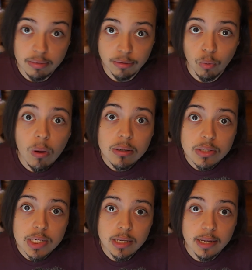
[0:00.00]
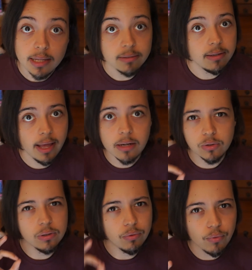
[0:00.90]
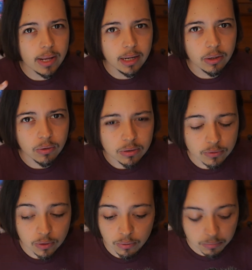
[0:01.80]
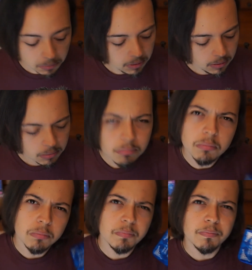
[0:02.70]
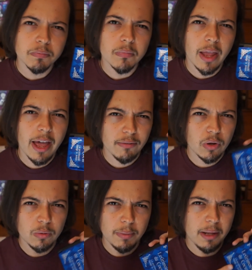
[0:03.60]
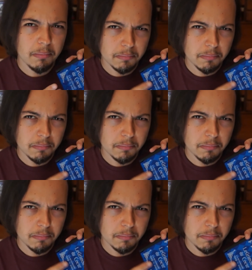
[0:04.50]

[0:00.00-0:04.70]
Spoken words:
the quality is actually really good, so have a good bet.